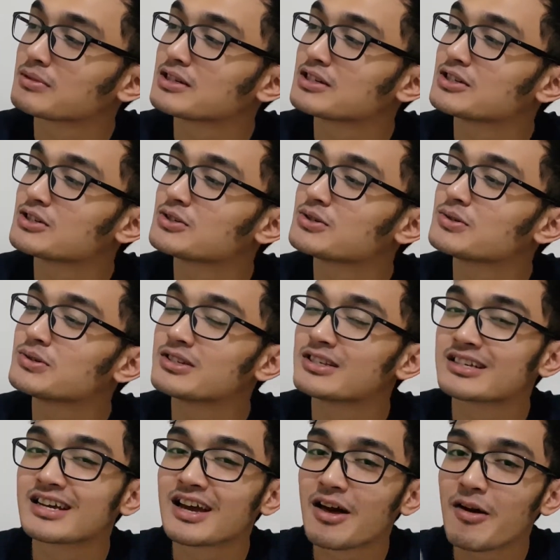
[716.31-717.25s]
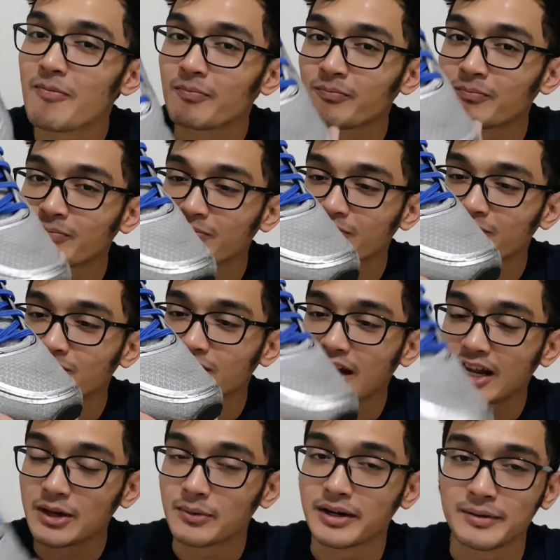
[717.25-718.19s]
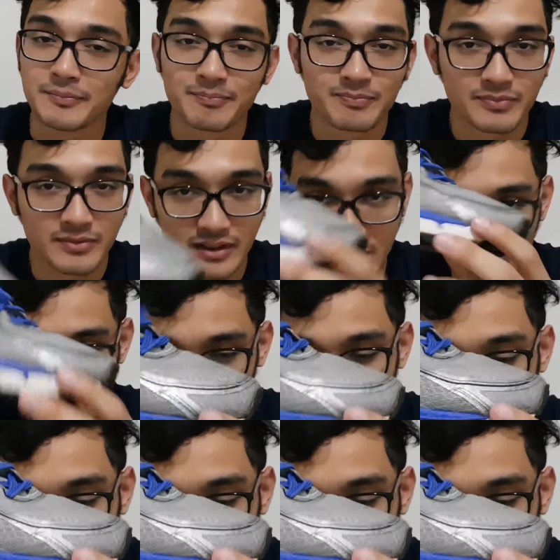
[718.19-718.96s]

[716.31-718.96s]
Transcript: shoes. Anyway, close up